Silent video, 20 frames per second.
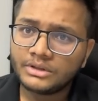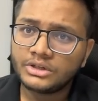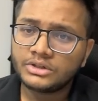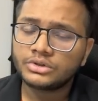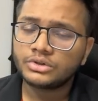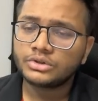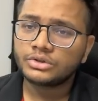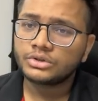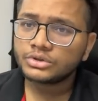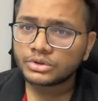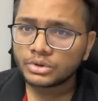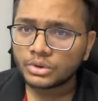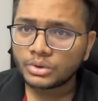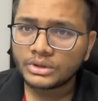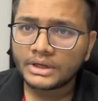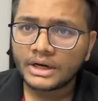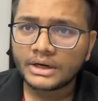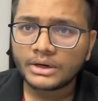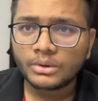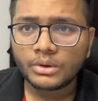They should
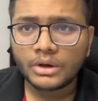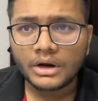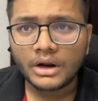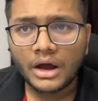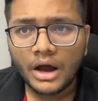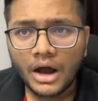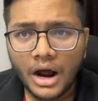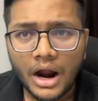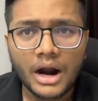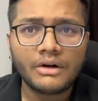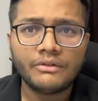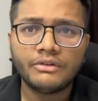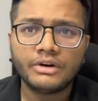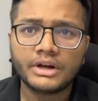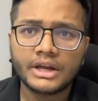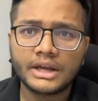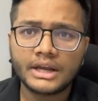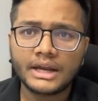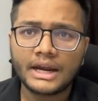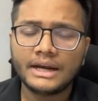show that you are a
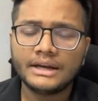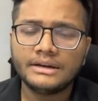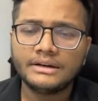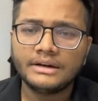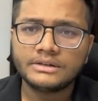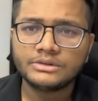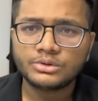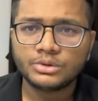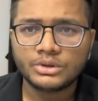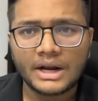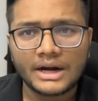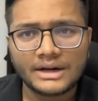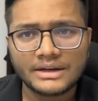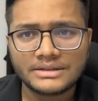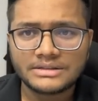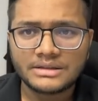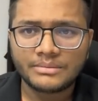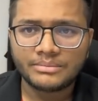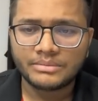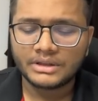hardworking candidate. So that
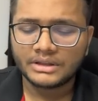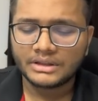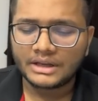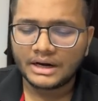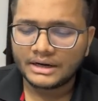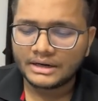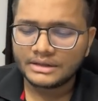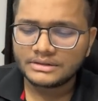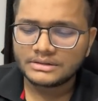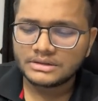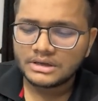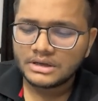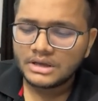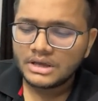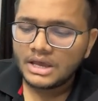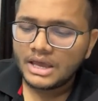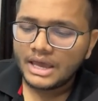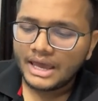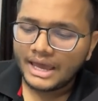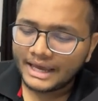is something that is
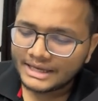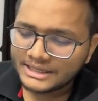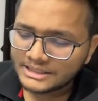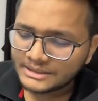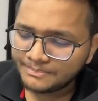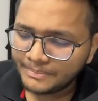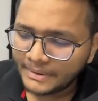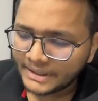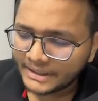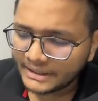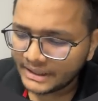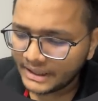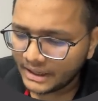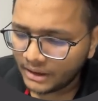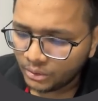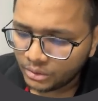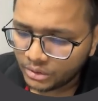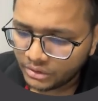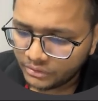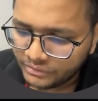expected
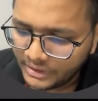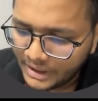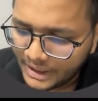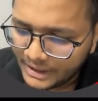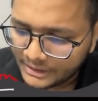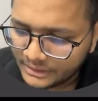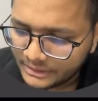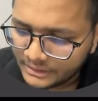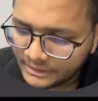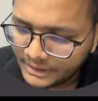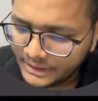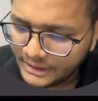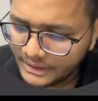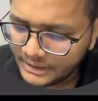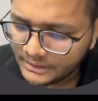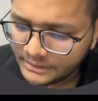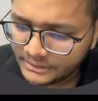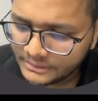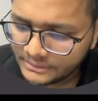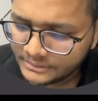out of that,
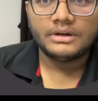right?